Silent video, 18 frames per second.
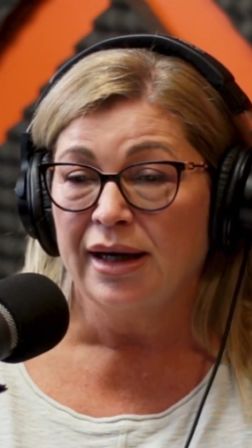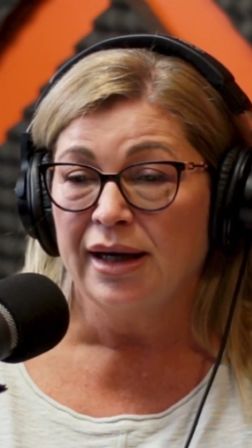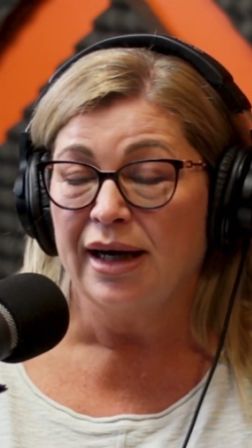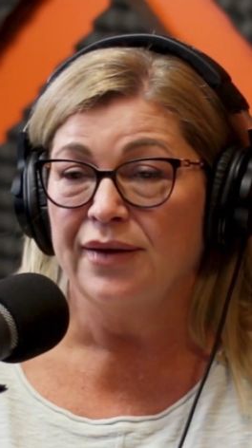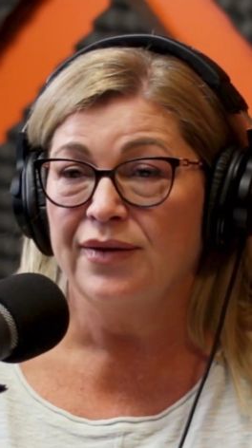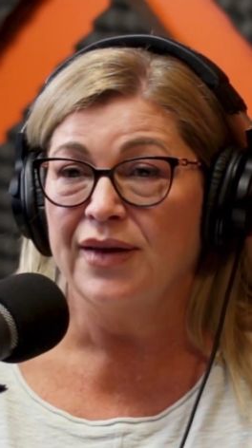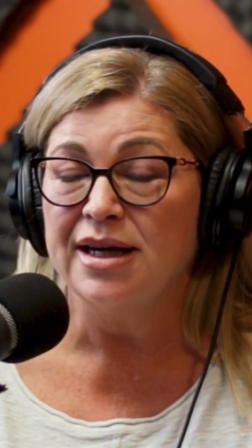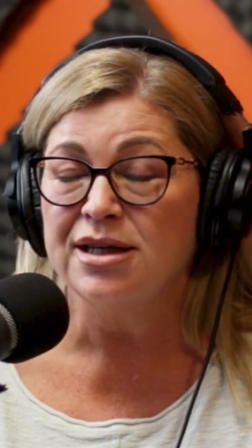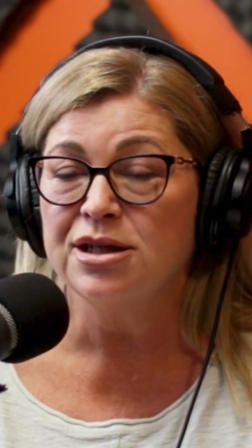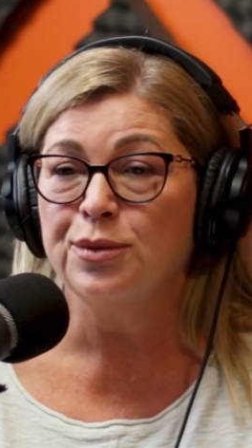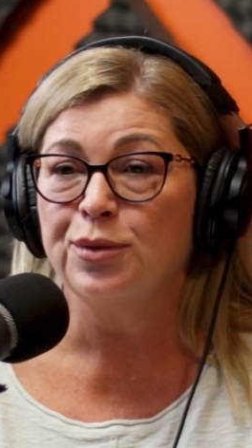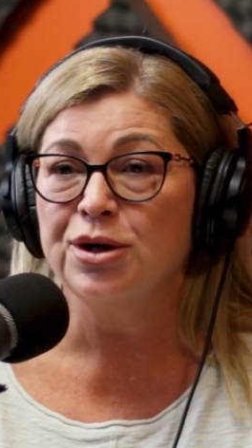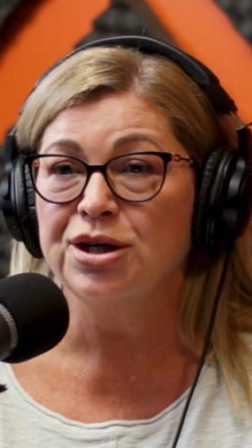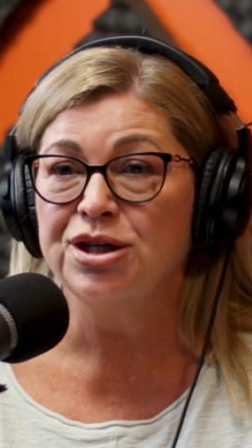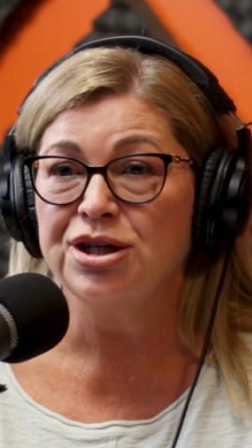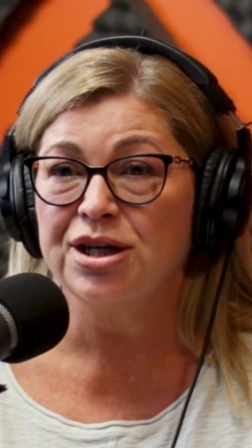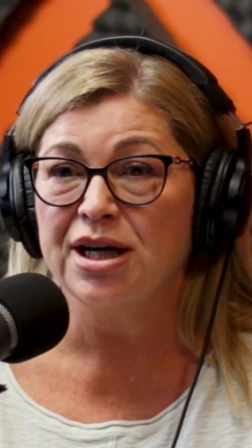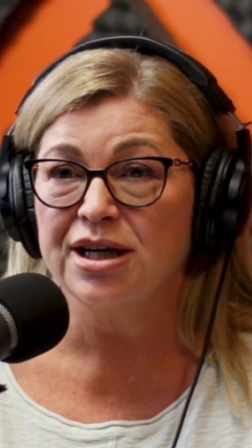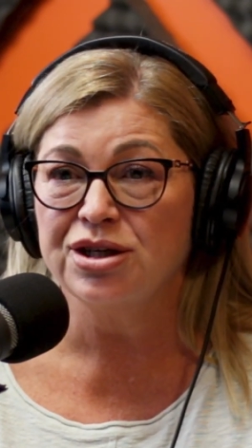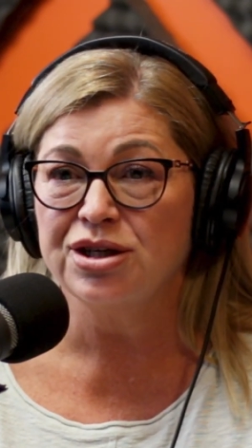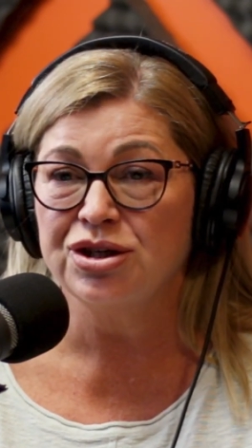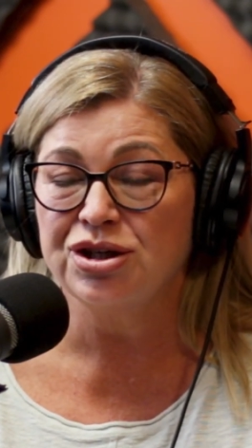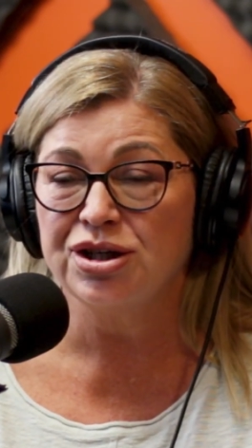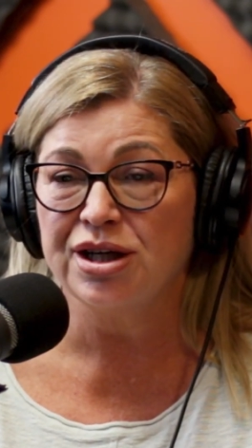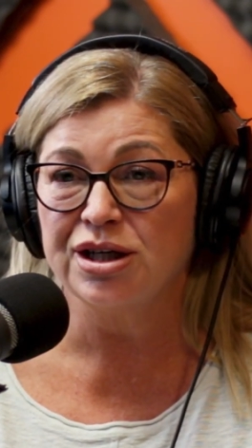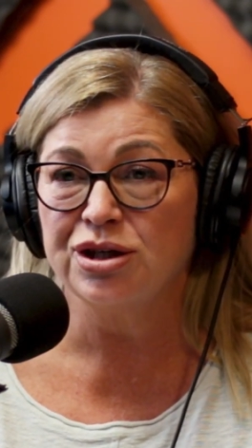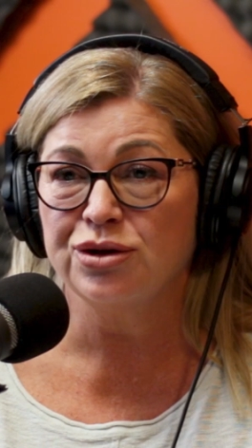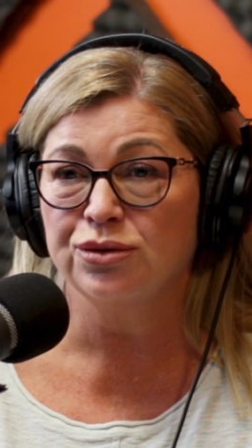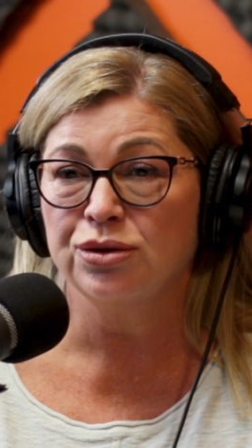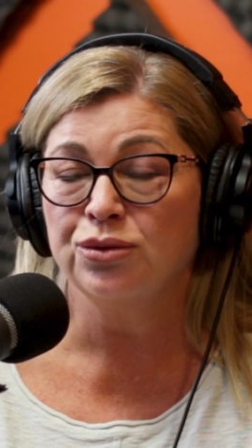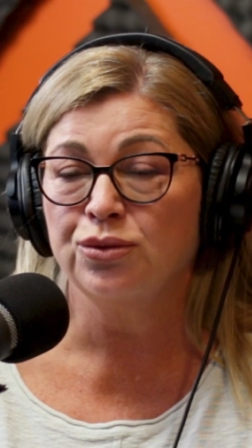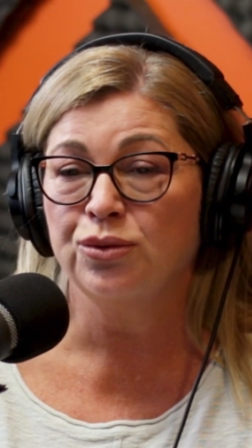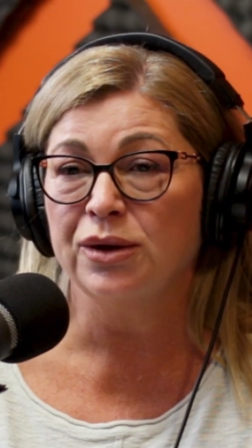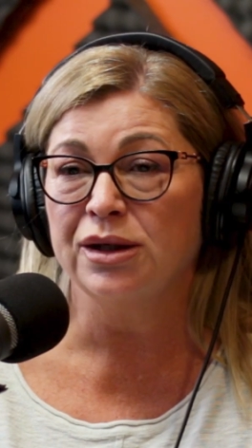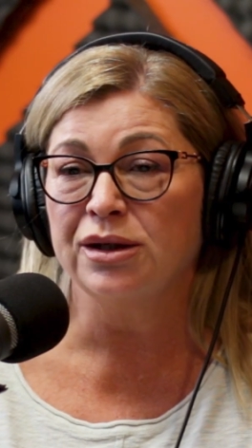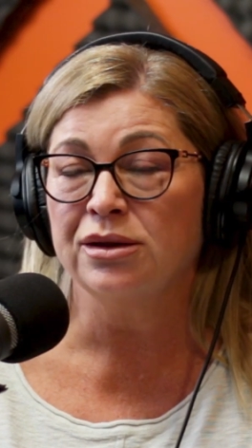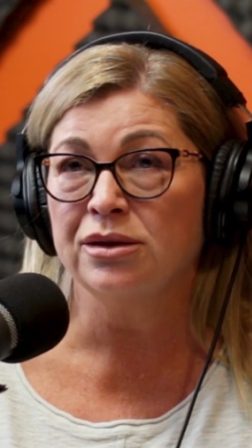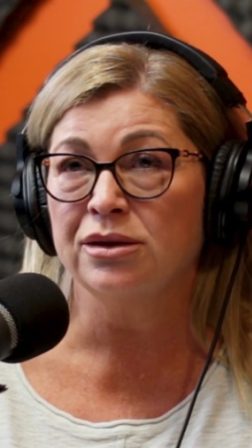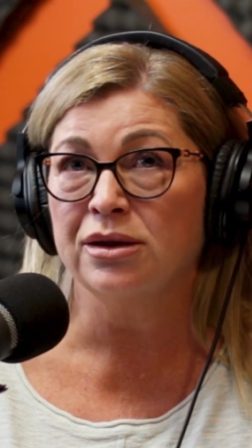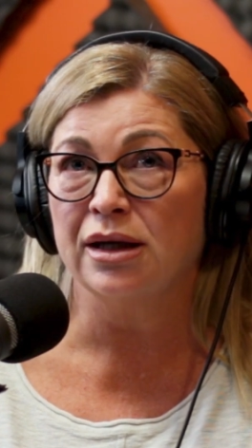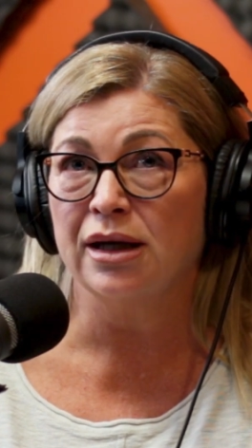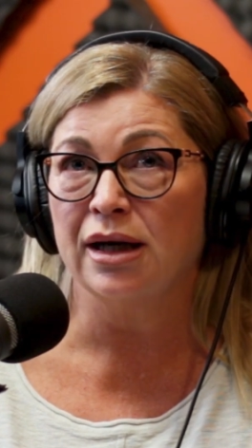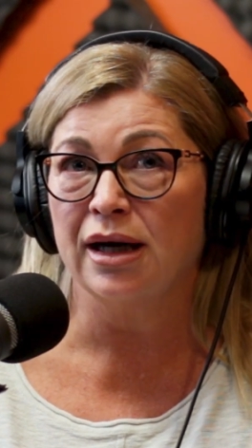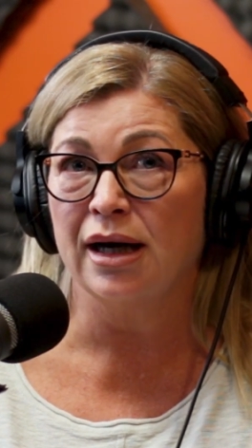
And that depreciation schedule will